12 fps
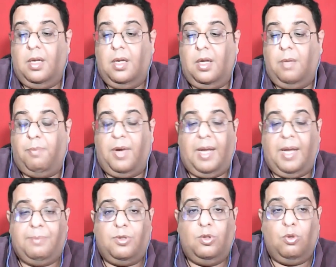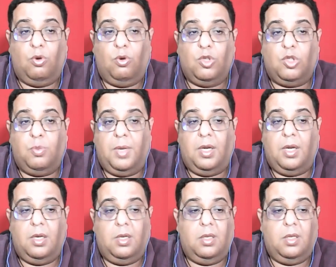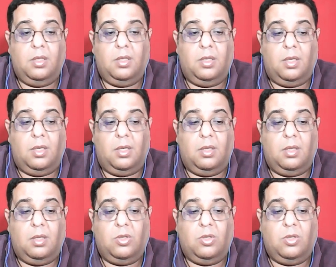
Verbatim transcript: uh, perhaps those will... Uh,